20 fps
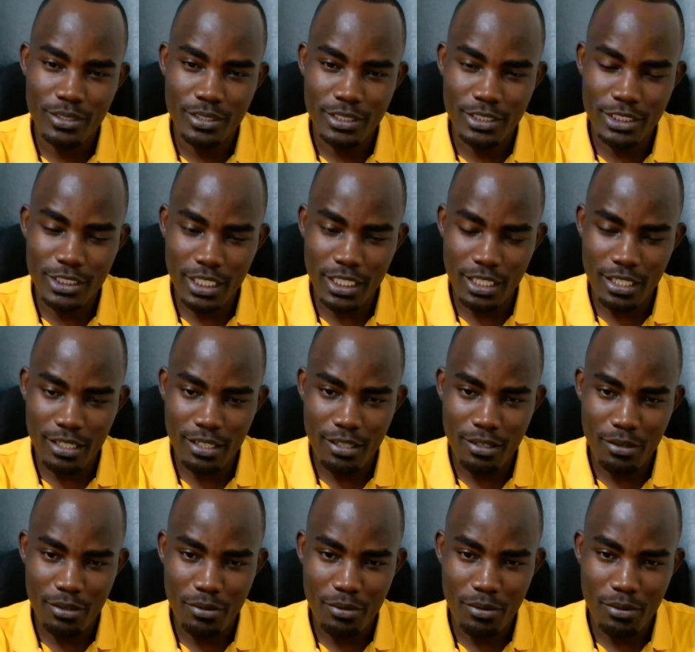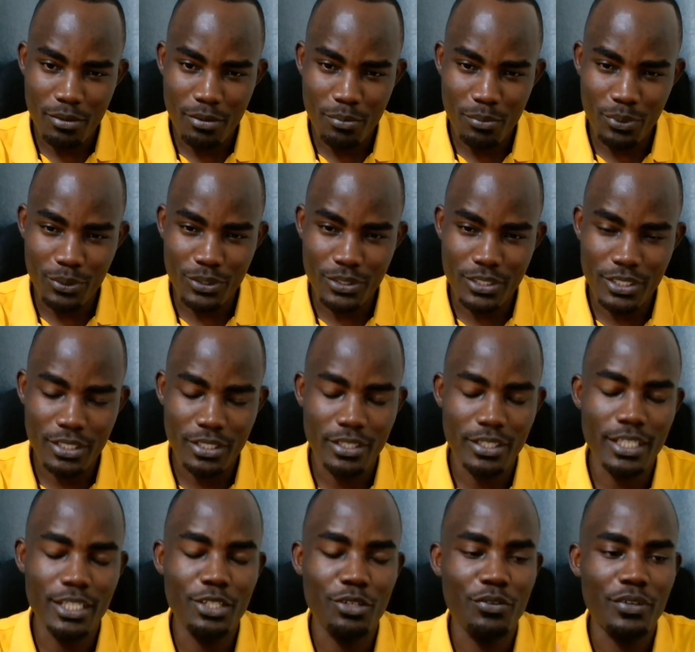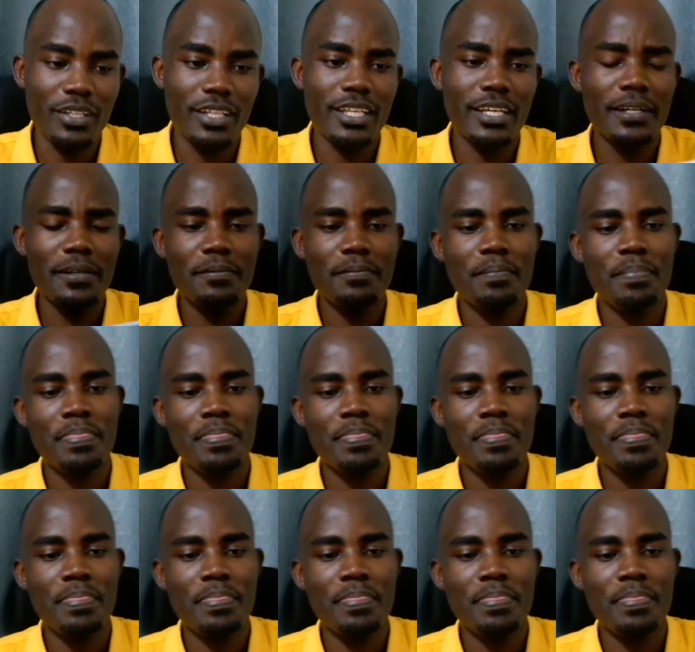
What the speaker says: jack port right over there.